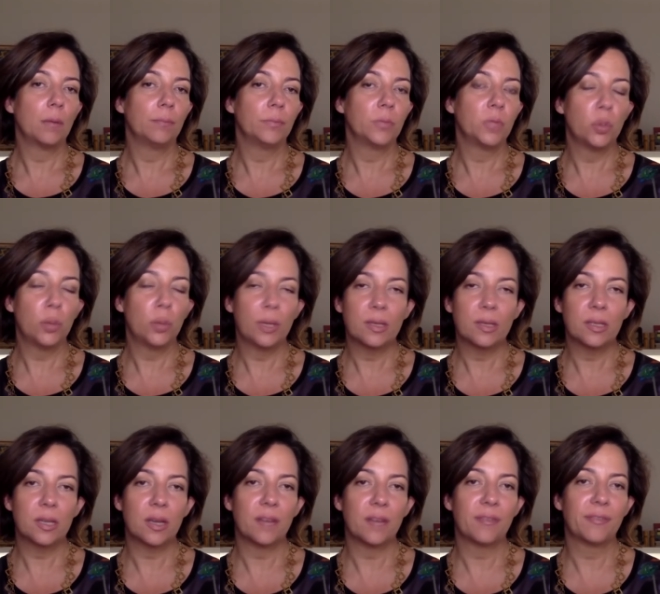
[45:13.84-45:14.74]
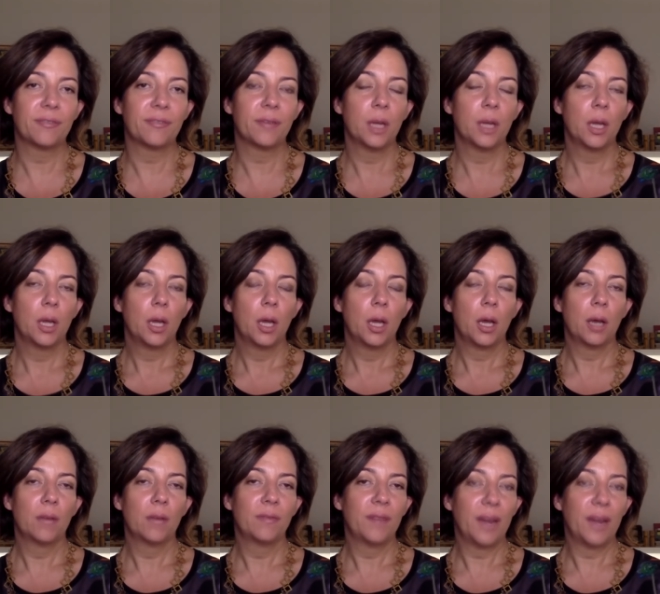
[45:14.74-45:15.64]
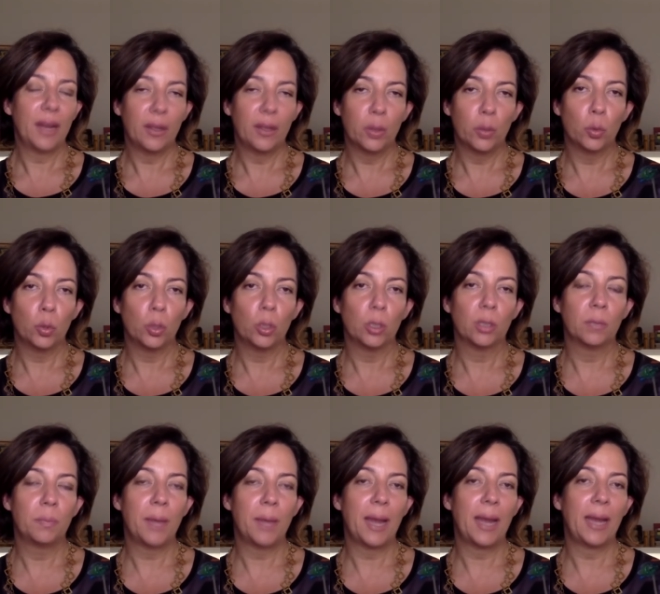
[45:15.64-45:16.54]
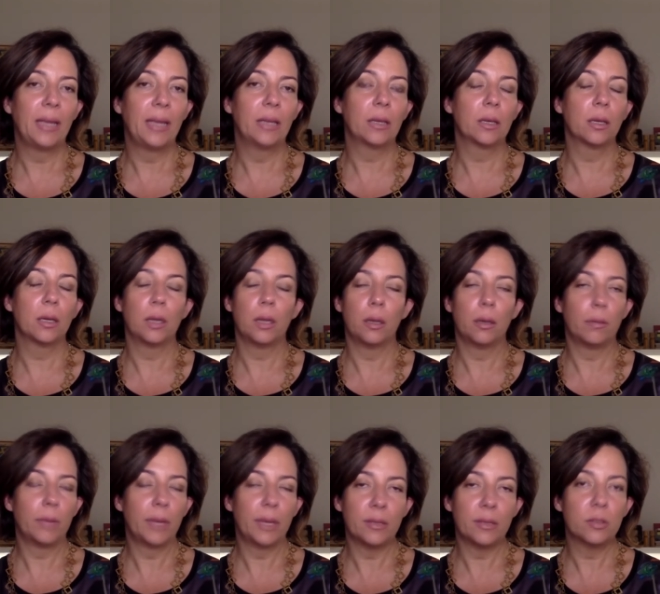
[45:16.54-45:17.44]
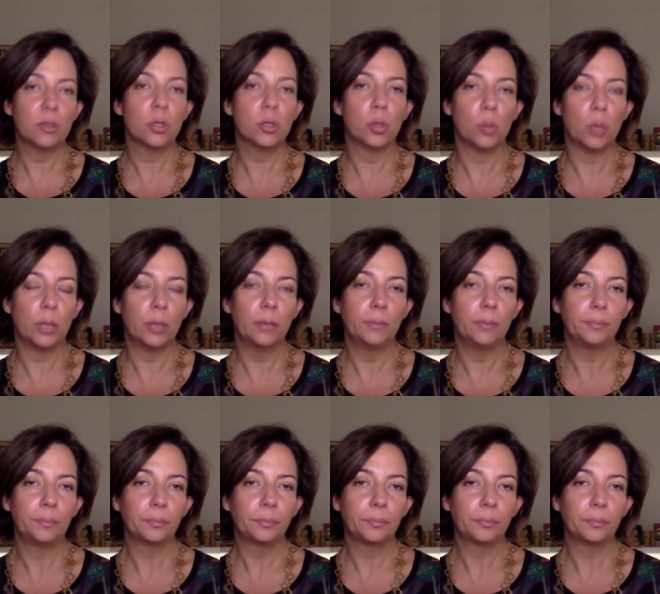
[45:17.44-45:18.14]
doing stuff via the World Bank and so on.